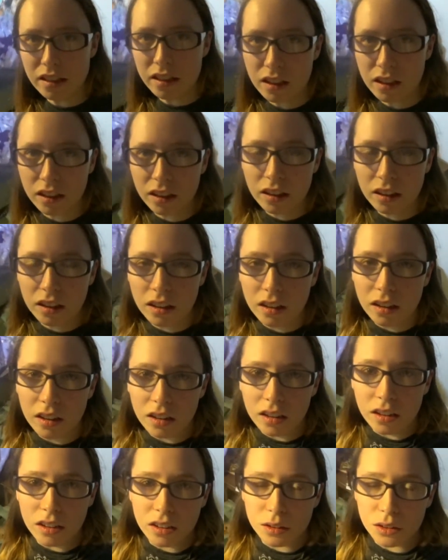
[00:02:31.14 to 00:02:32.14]
in here.
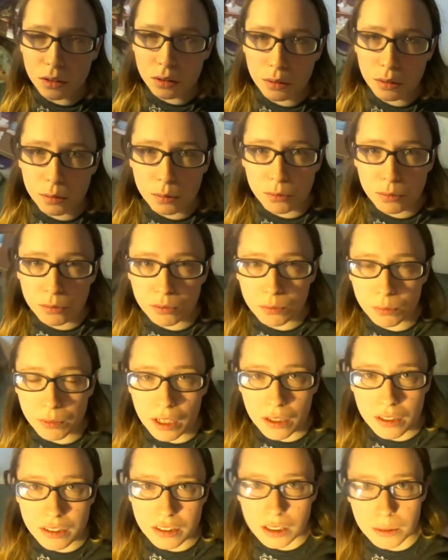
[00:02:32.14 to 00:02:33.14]
So
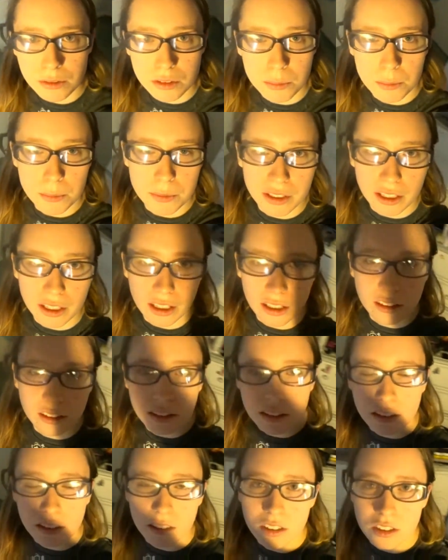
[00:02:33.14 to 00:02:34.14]
well done to mum and
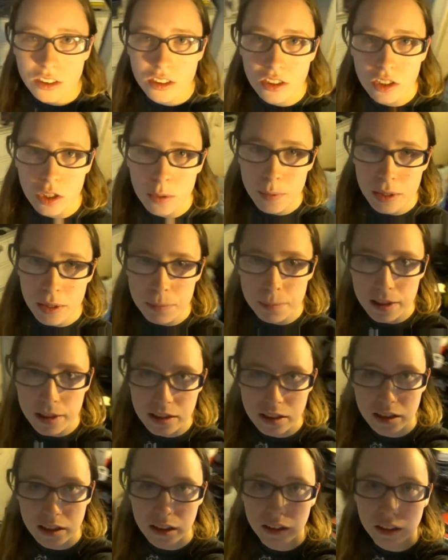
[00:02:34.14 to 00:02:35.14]
dad. There's still big space
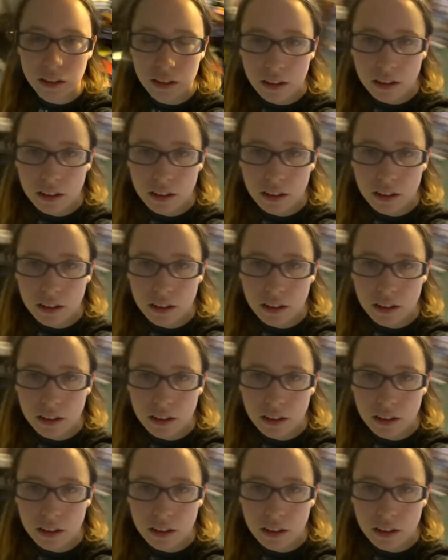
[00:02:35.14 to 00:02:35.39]
in here.